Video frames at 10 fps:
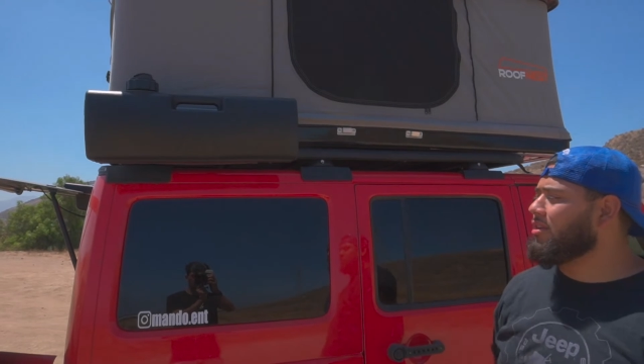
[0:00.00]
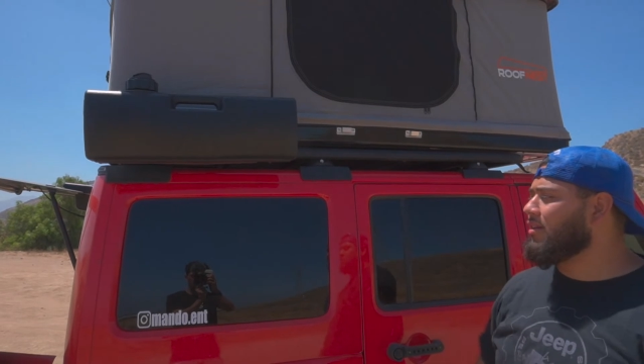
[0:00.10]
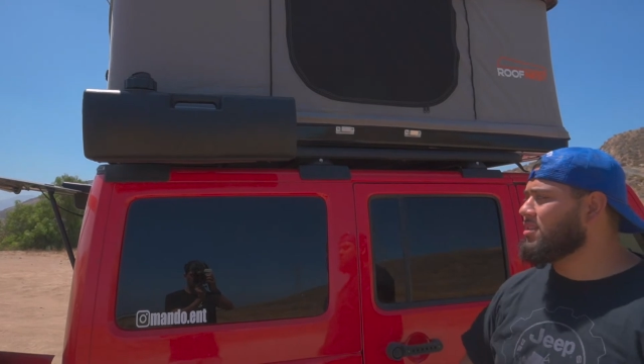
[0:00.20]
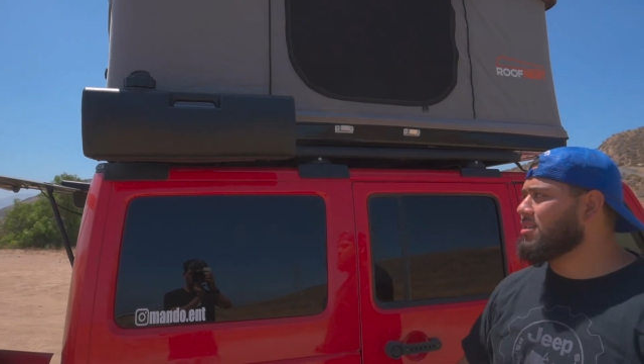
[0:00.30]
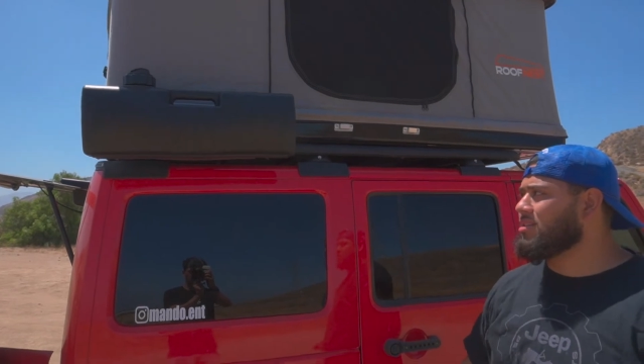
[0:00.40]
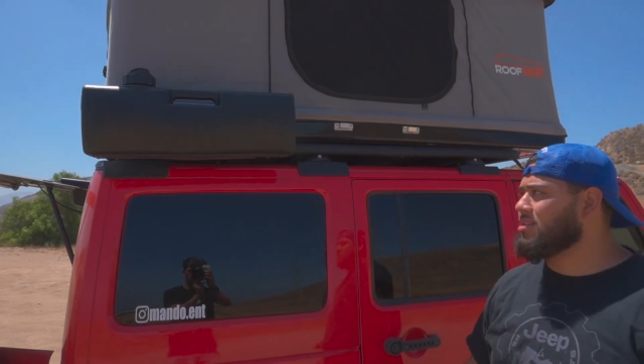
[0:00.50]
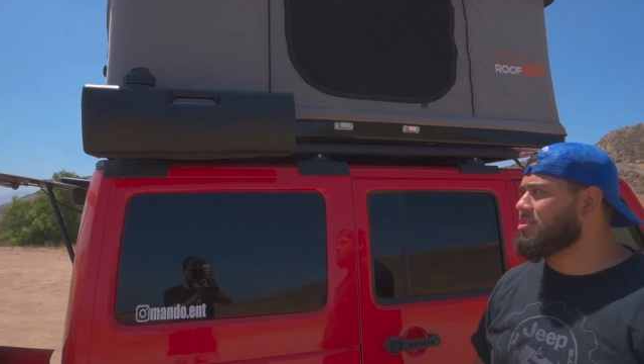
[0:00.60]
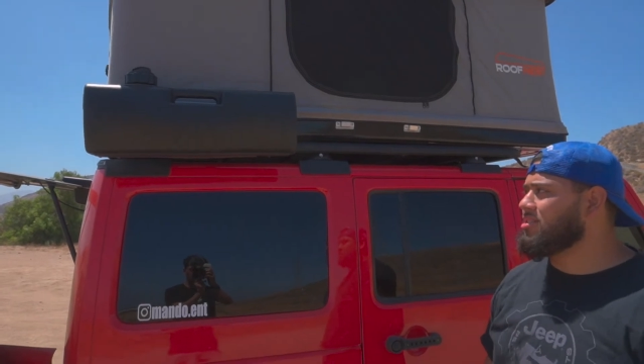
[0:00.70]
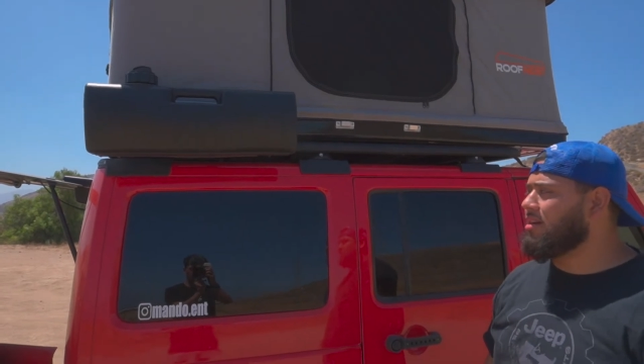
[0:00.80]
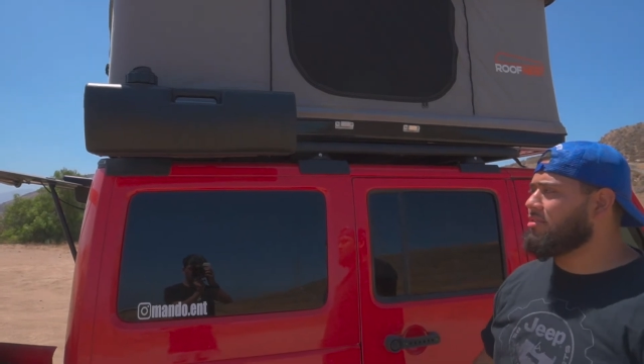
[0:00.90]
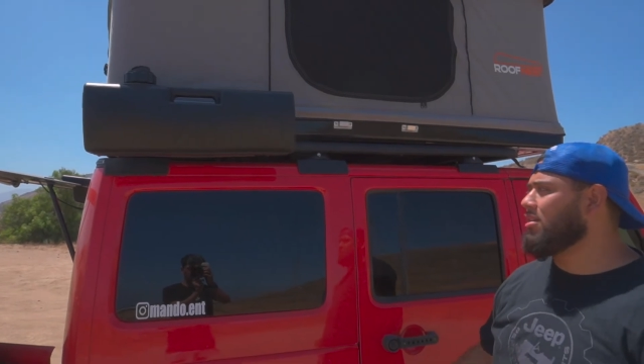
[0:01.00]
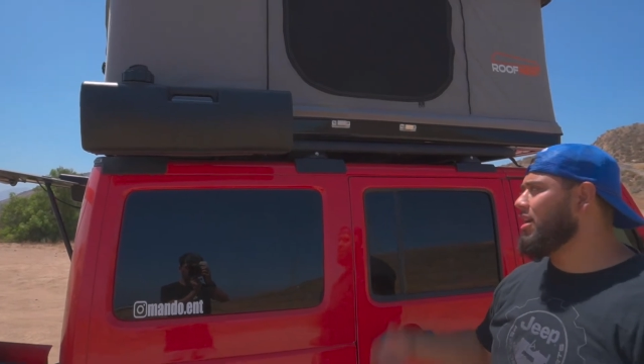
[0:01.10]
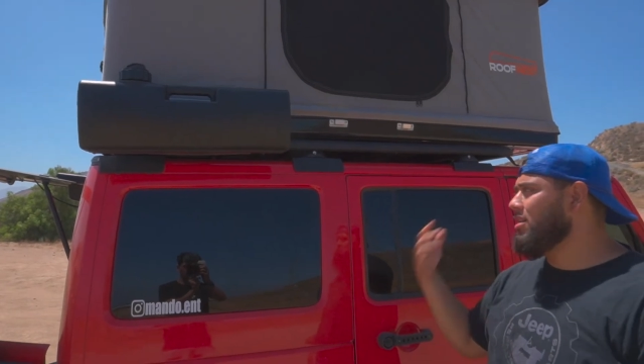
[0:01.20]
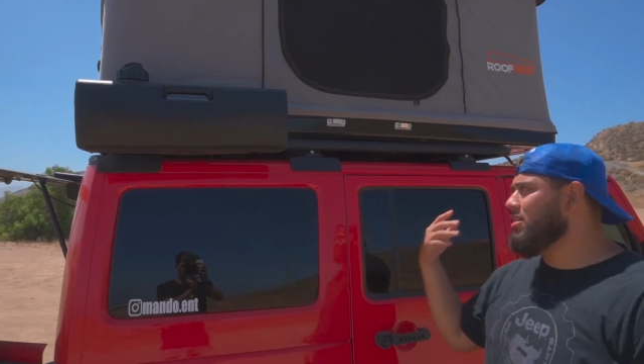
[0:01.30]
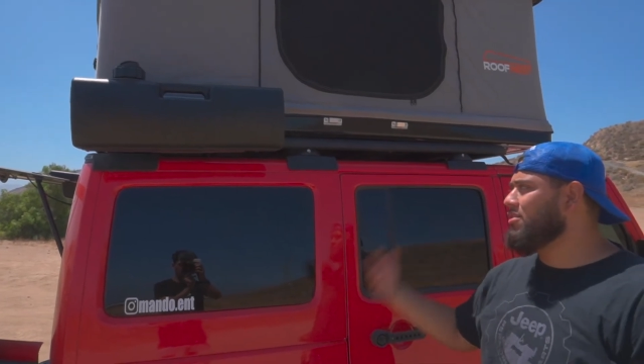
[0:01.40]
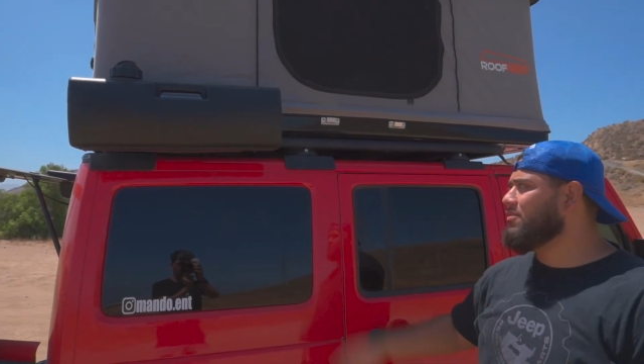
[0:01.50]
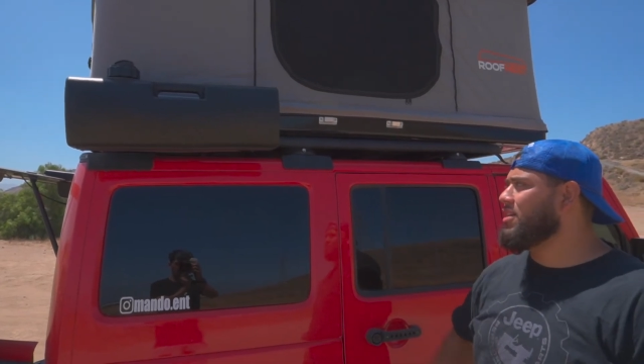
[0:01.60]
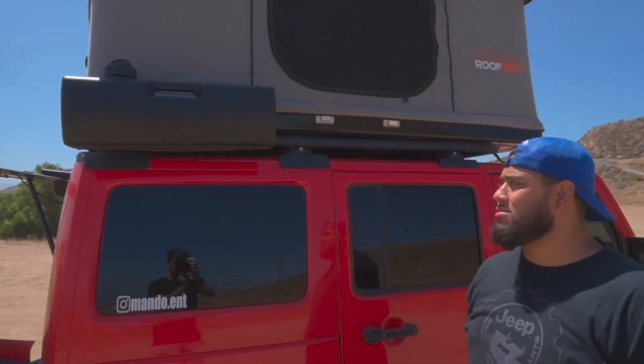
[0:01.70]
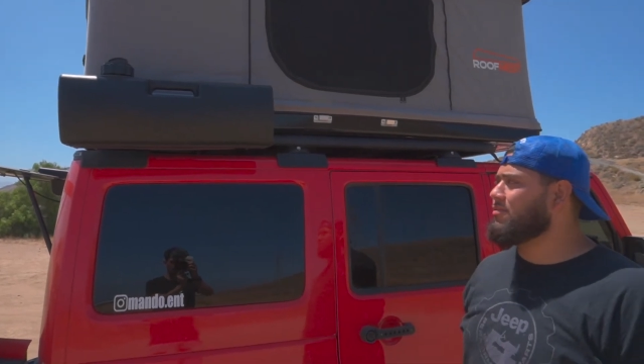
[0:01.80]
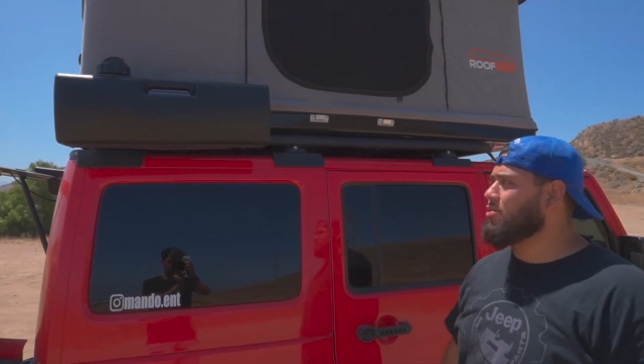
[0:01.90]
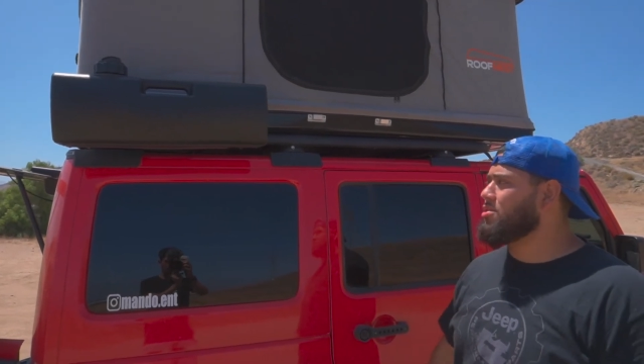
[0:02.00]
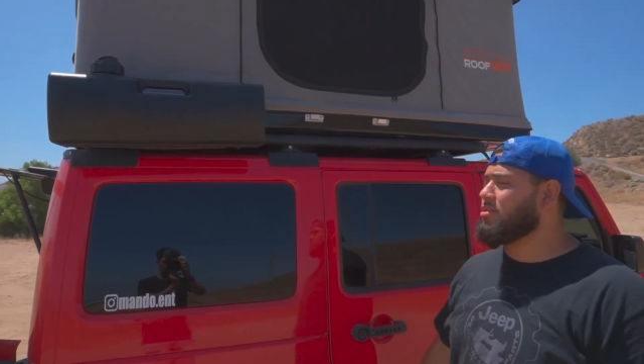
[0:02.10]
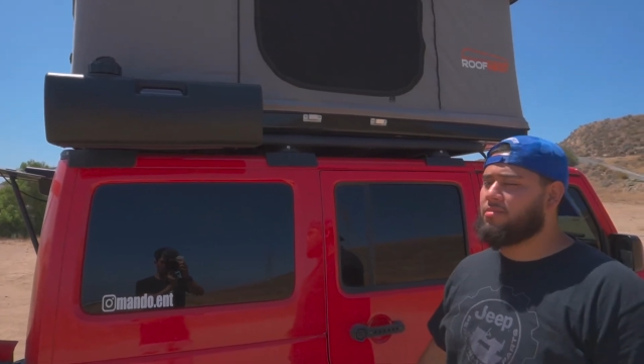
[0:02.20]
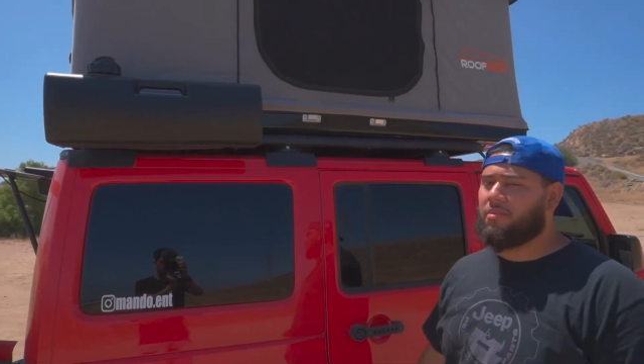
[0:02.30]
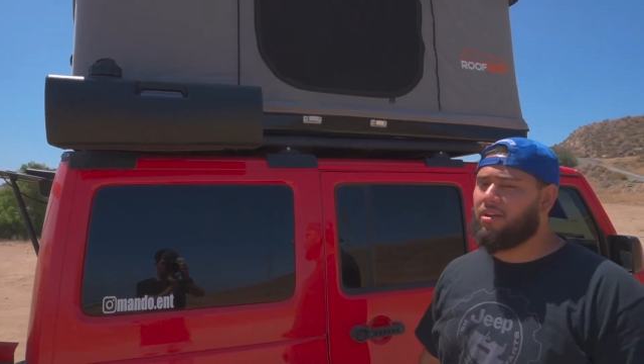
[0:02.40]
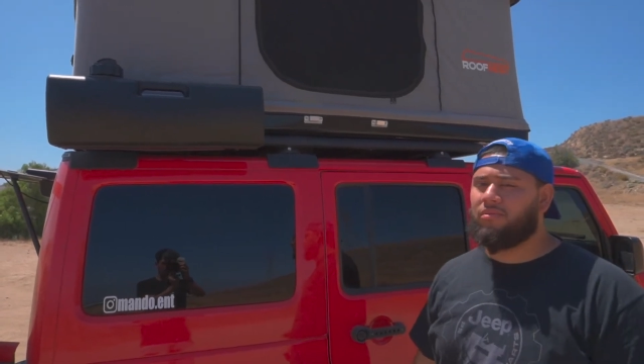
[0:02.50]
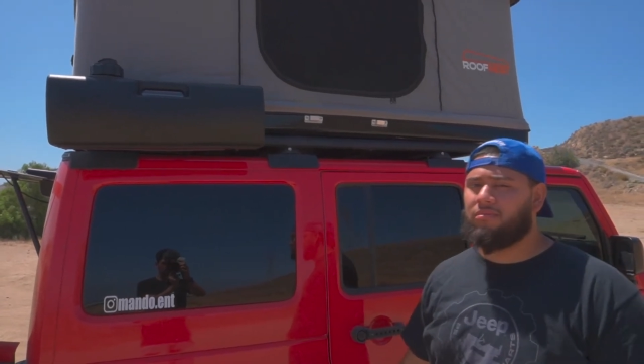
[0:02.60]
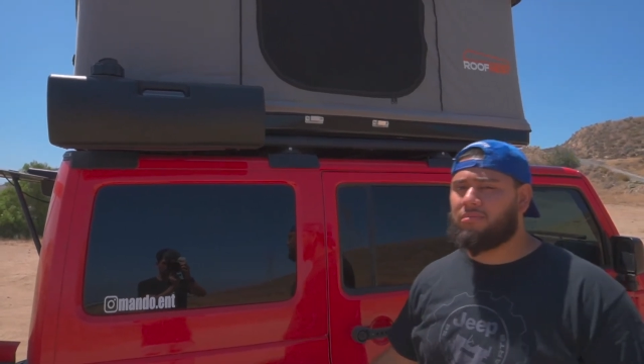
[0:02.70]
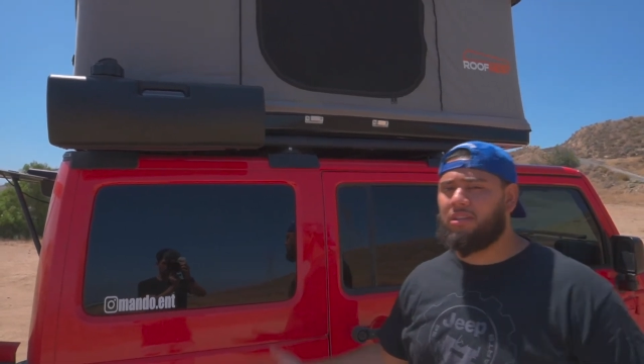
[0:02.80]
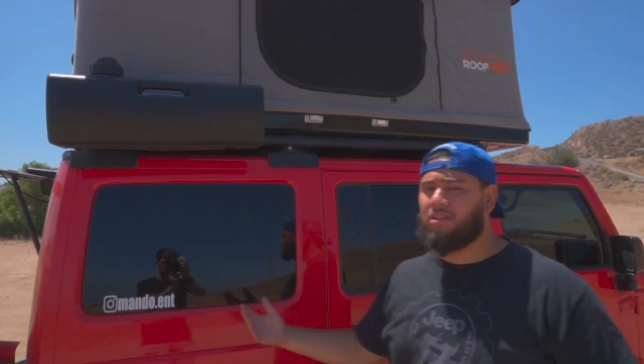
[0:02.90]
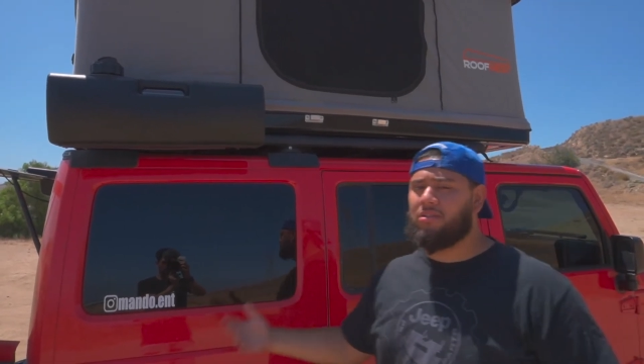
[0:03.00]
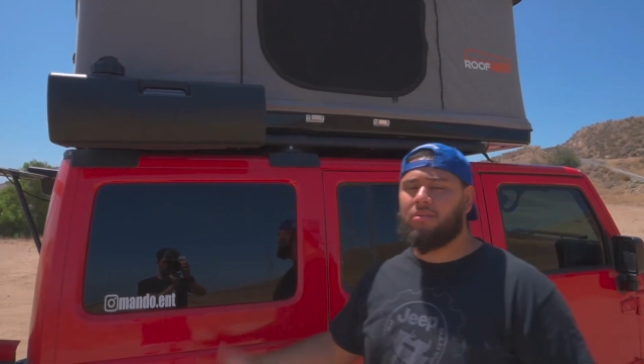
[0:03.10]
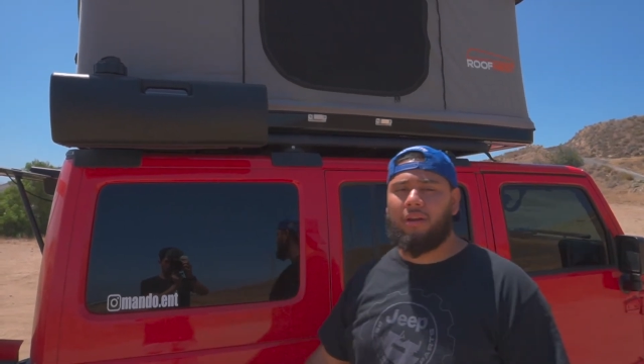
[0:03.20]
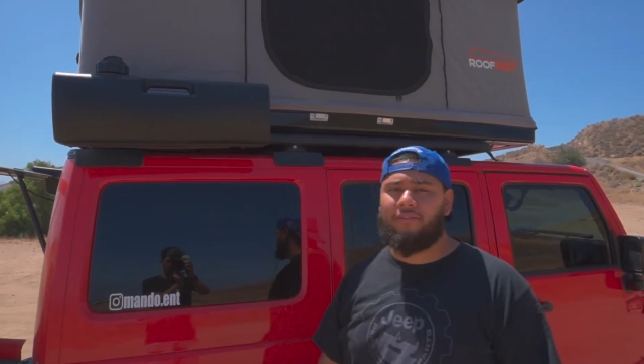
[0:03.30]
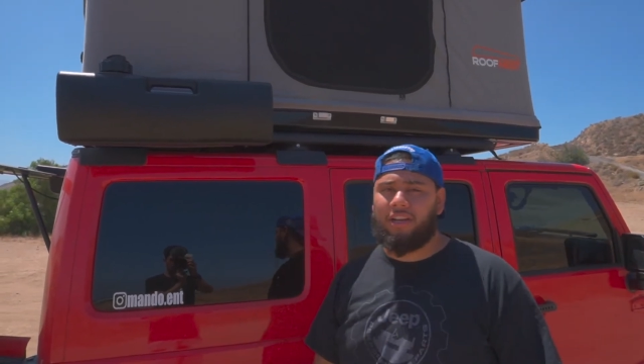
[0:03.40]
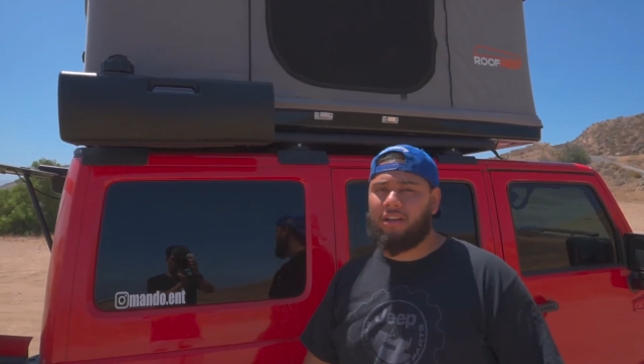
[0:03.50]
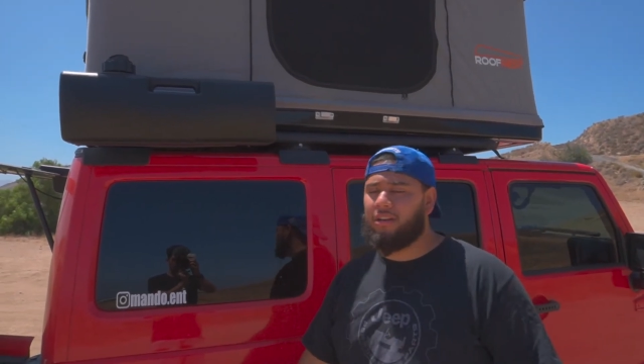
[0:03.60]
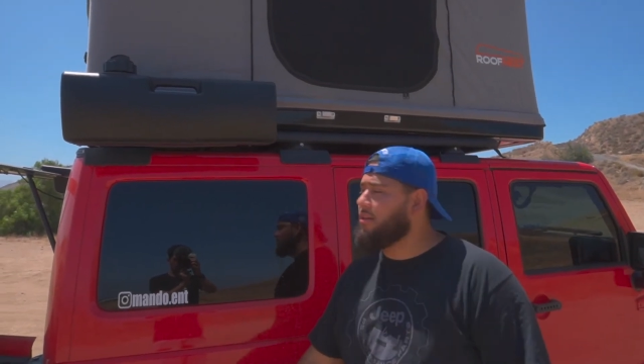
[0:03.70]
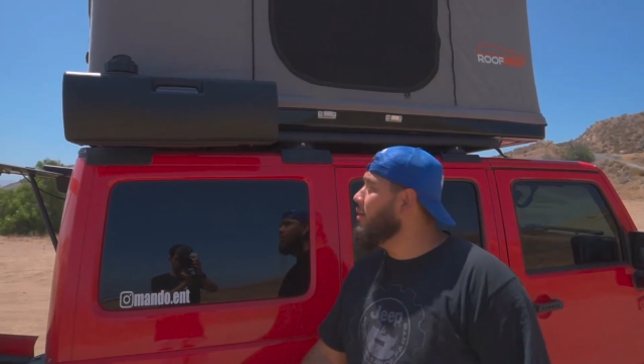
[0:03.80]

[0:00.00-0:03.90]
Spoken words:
loves it because she's able to like clean her face before she goes to bed, or you know, do whatever you gotta do.